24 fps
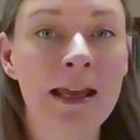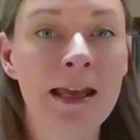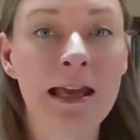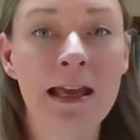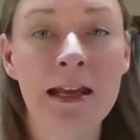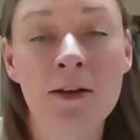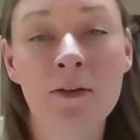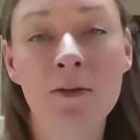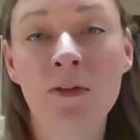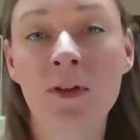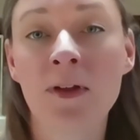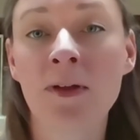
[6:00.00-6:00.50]
And
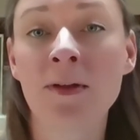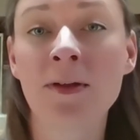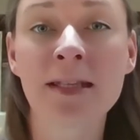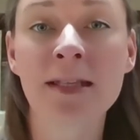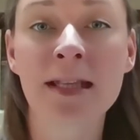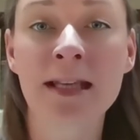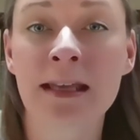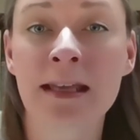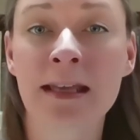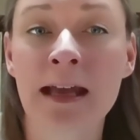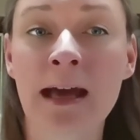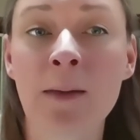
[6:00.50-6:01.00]
it fills a
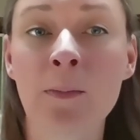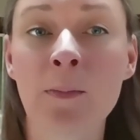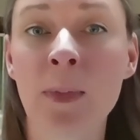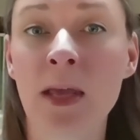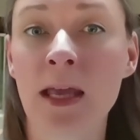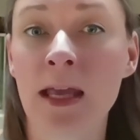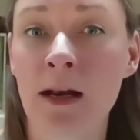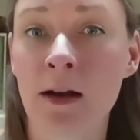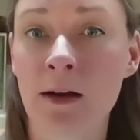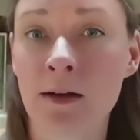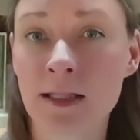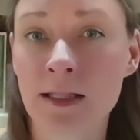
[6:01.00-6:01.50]
gap
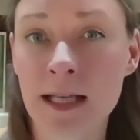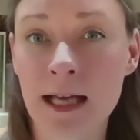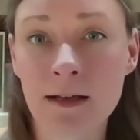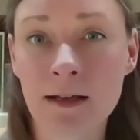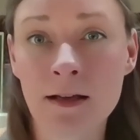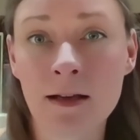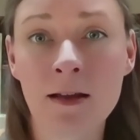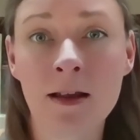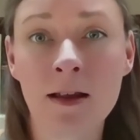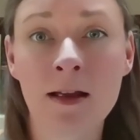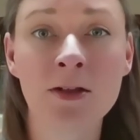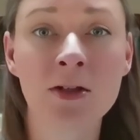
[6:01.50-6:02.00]
in our
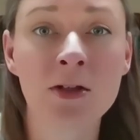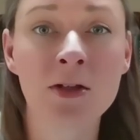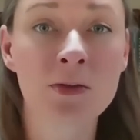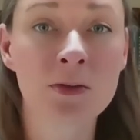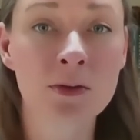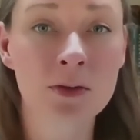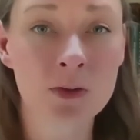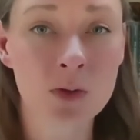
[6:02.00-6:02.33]
technological